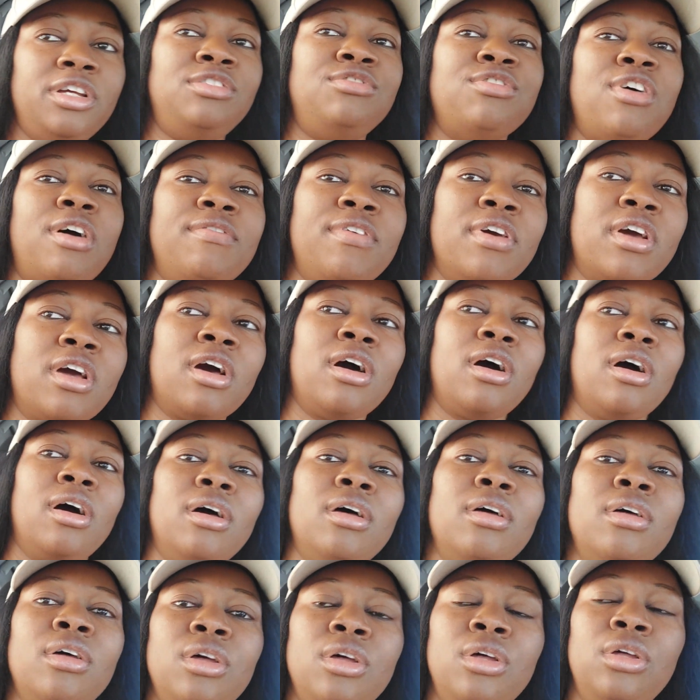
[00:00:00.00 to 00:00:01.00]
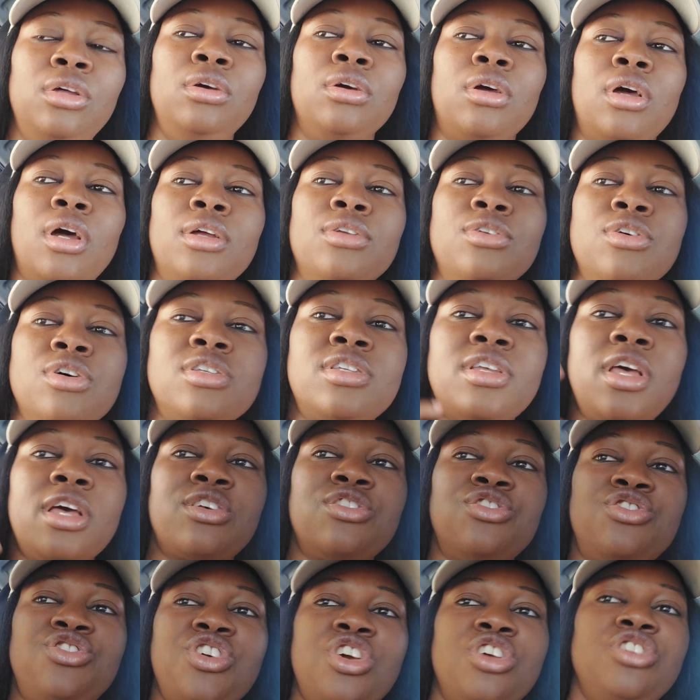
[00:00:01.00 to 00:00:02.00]
drive a car, you can just
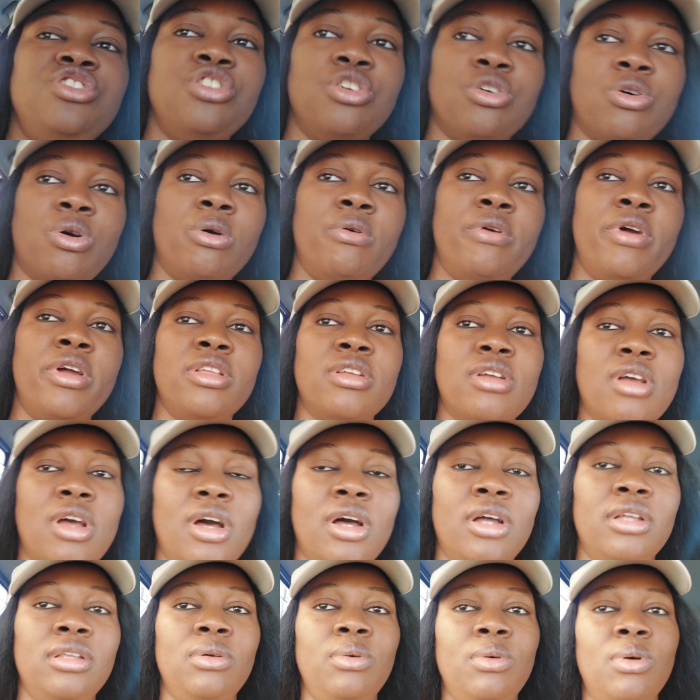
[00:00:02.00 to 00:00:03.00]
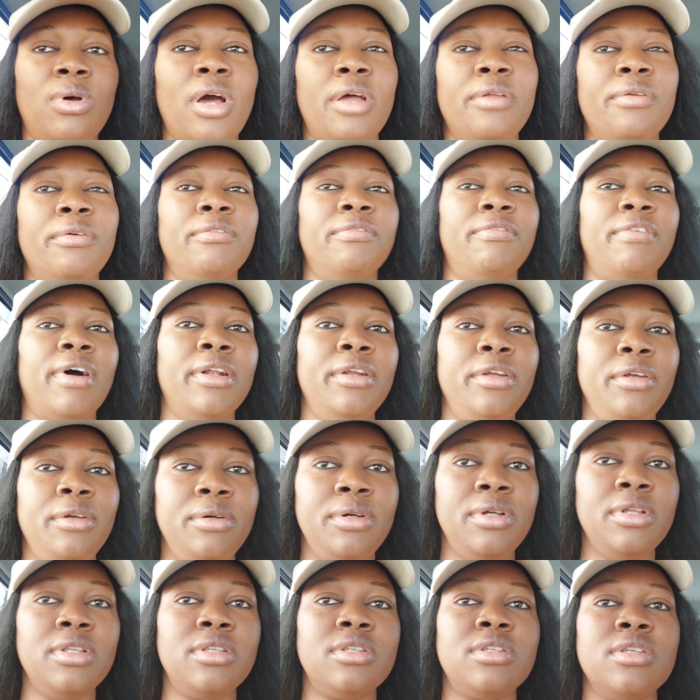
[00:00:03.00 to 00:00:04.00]
exchange your current car. They will kind of value
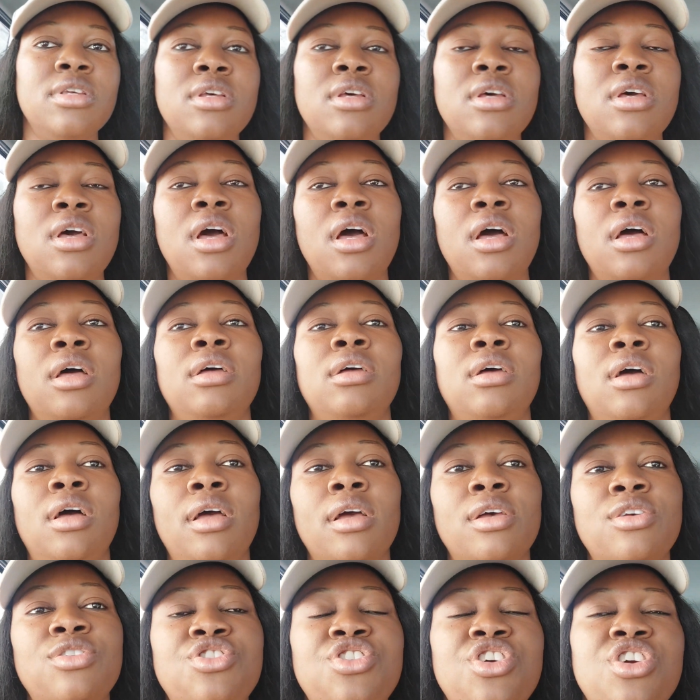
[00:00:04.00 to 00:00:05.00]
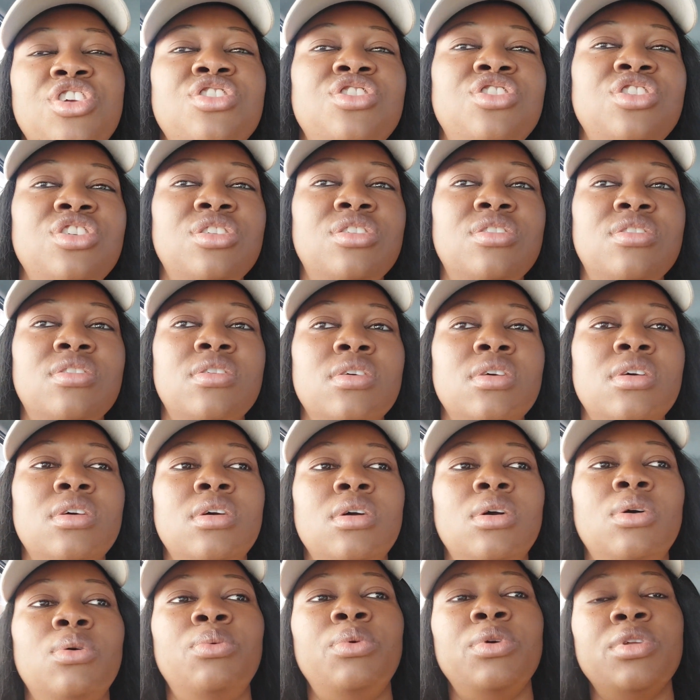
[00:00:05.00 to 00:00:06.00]
it, exchange it
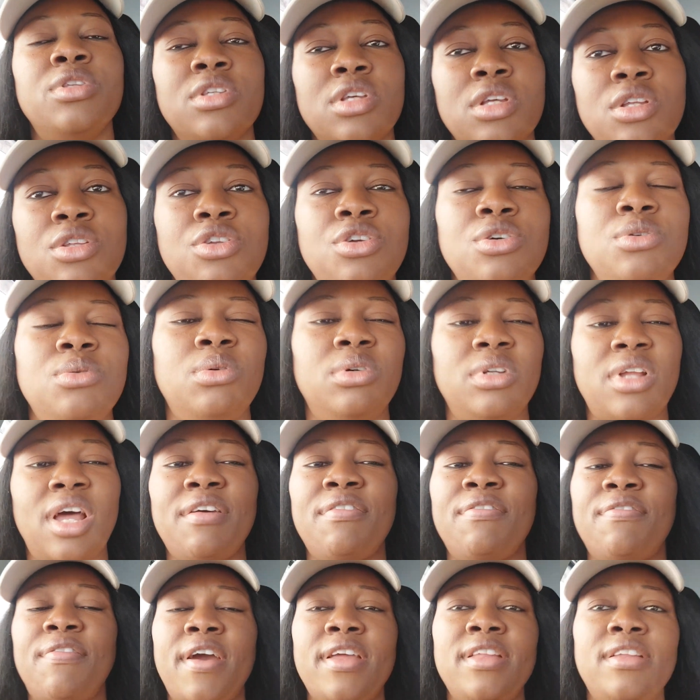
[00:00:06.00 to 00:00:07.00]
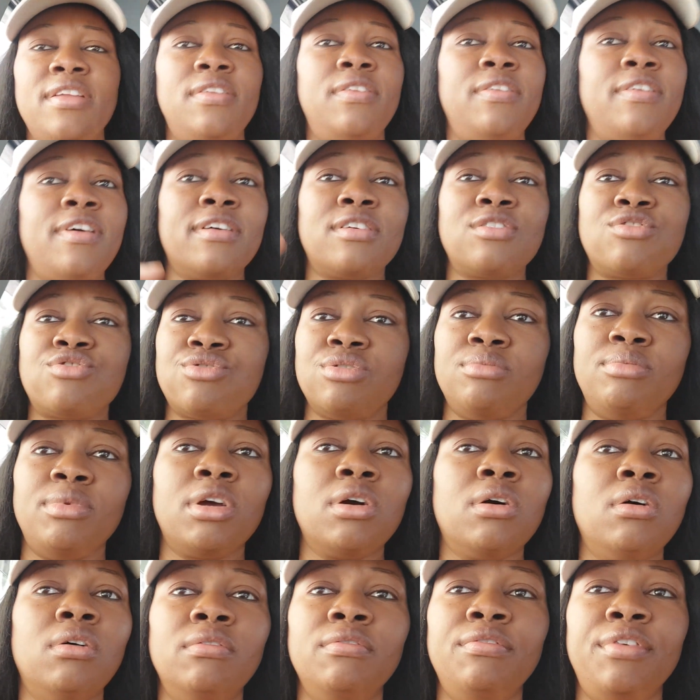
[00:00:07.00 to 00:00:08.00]
with a new one. I find it extremely
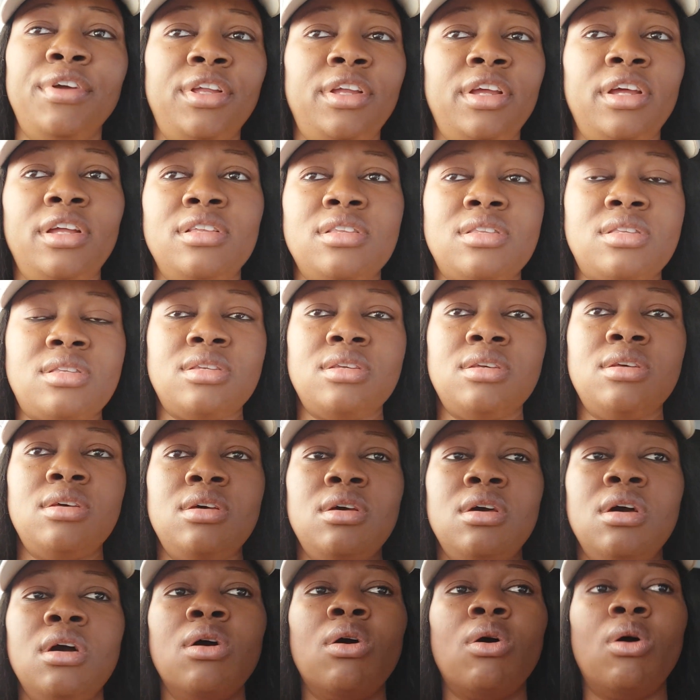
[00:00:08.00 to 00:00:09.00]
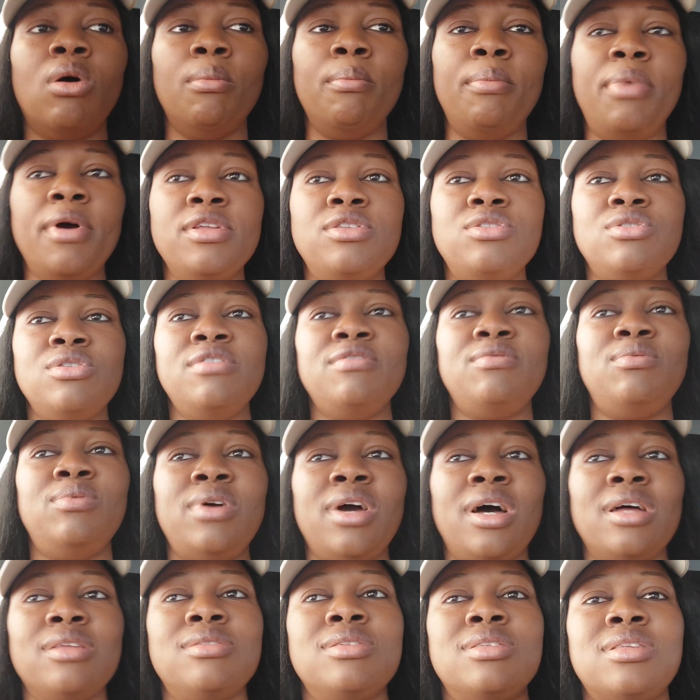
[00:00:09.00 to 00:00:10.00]
convenient compared to if we
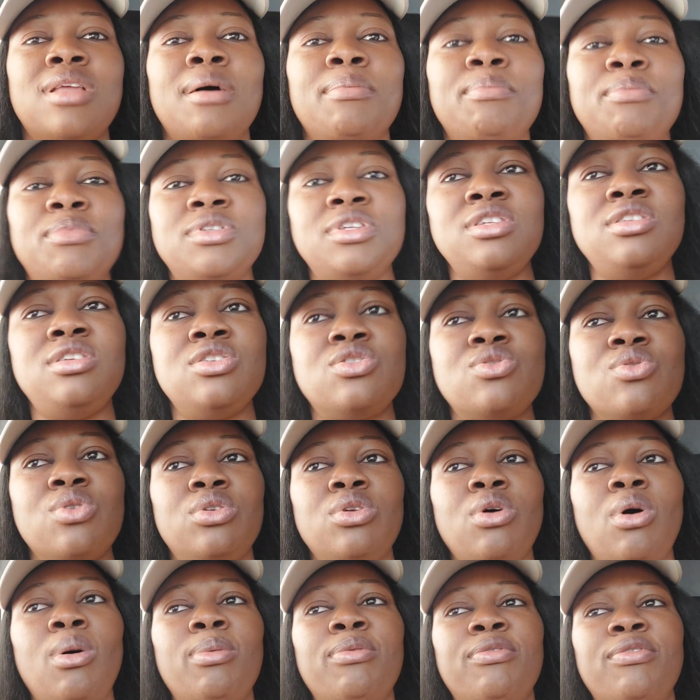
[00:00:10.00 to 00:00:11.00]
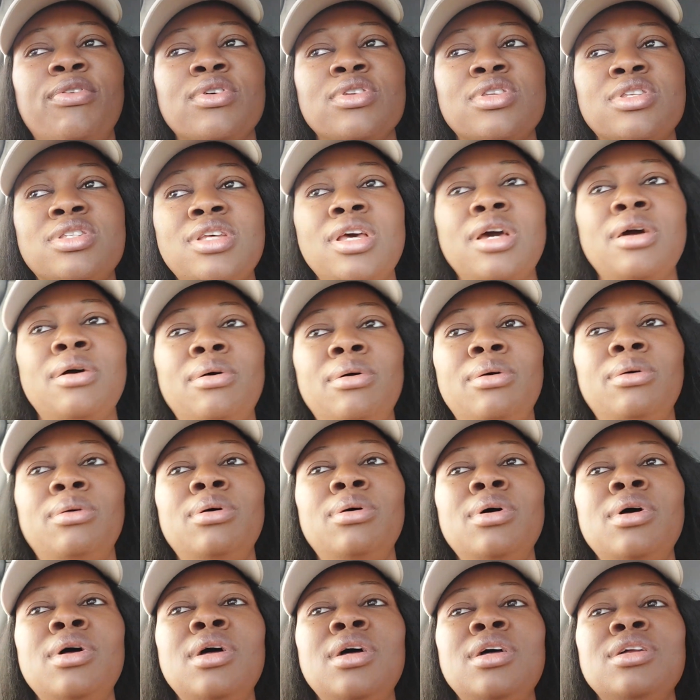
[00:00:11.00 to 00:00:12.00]
had to start putting this one up for
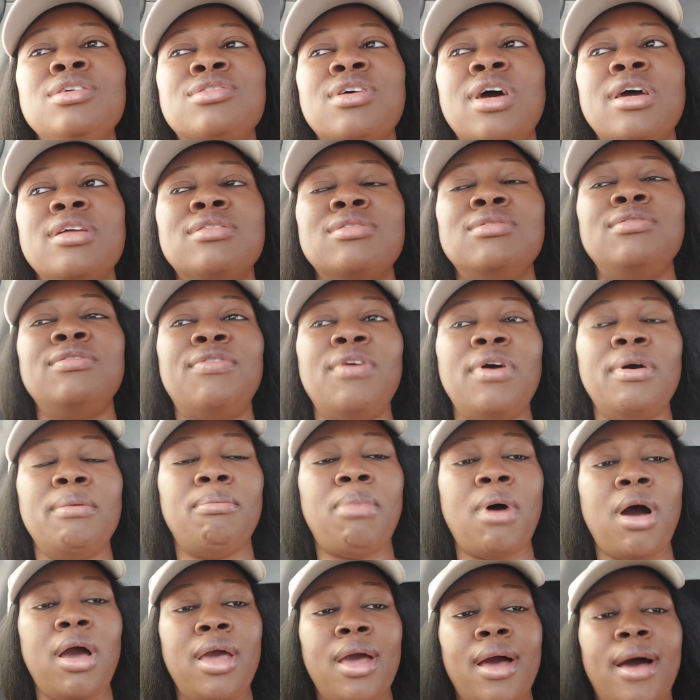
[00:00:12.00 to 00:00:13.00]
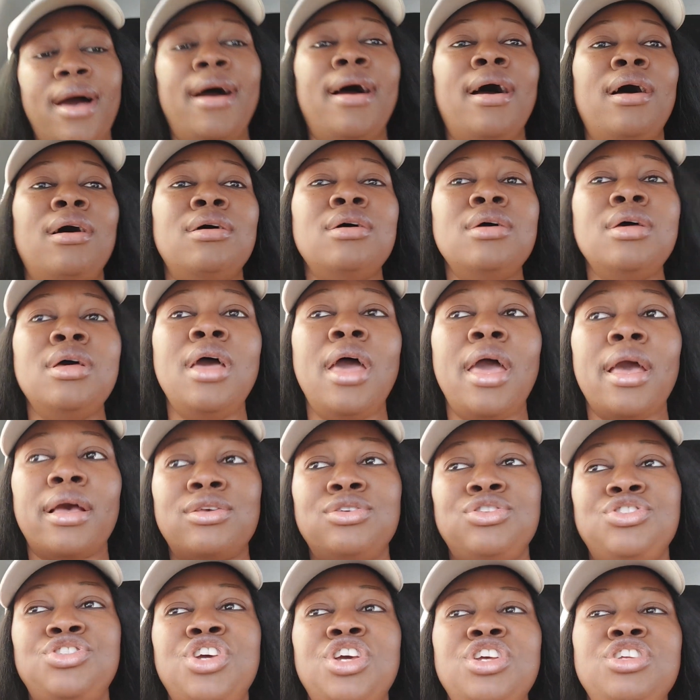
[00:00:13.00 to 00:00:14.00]
sale, trying to look for a buyer,
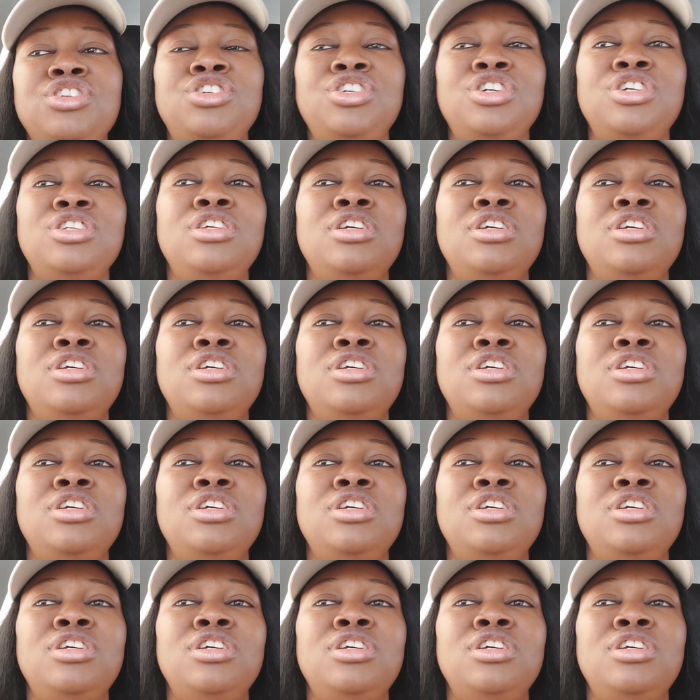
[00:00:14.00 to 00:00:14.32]
exchanging